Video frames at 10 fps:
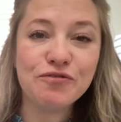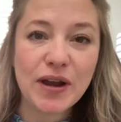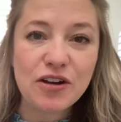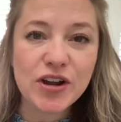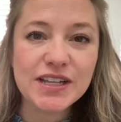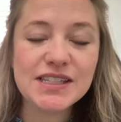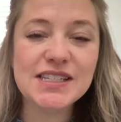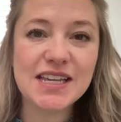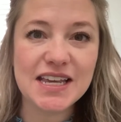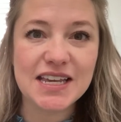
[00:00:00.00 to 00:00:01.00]
The fragrance
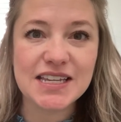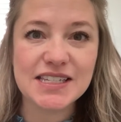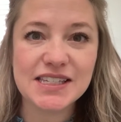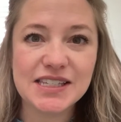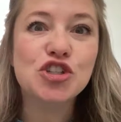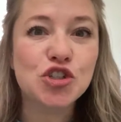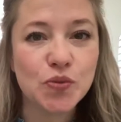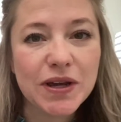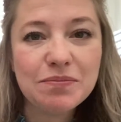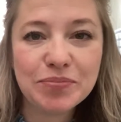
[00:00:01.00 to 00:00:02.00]
is
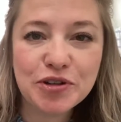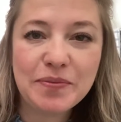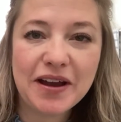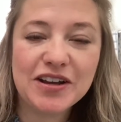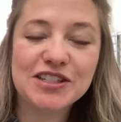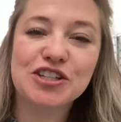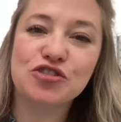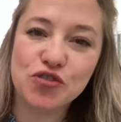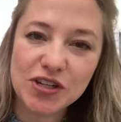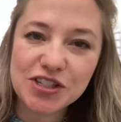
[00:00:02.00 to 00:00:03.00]
sweet blueberries
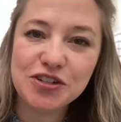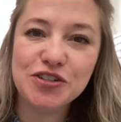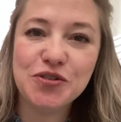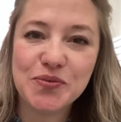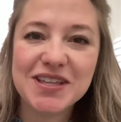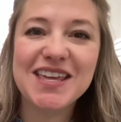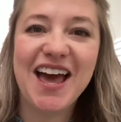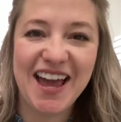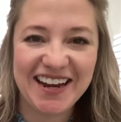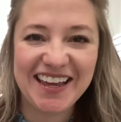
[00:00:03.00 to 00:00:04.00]
drizzled with
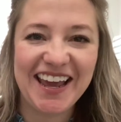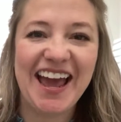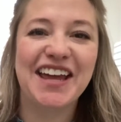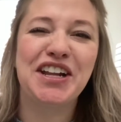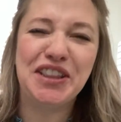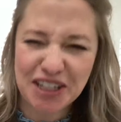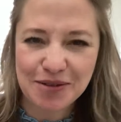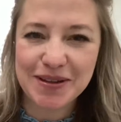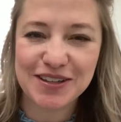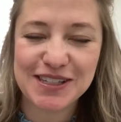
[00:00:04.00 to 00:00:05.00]
honey and a little
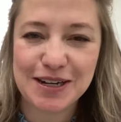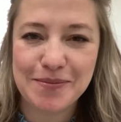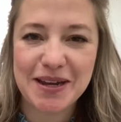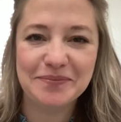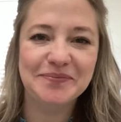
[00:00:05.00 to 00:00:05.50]
bit of cinnamon.